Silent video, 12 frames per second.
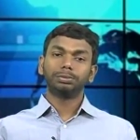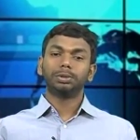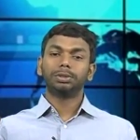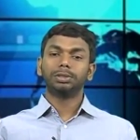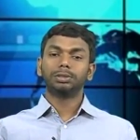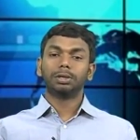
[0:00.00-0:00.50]
So
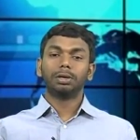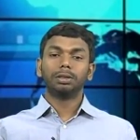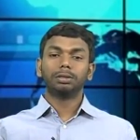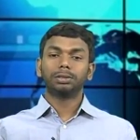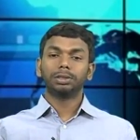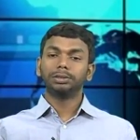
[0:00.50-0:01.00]
these are all
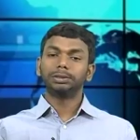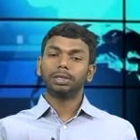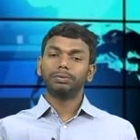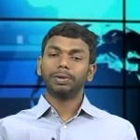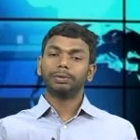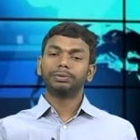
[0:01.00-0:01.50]
the things
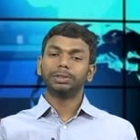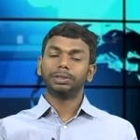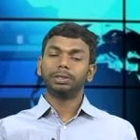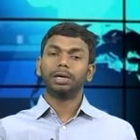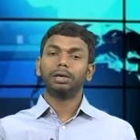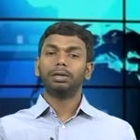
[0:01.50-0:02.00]
that we have
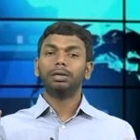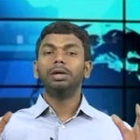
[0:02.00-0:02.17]
seen, and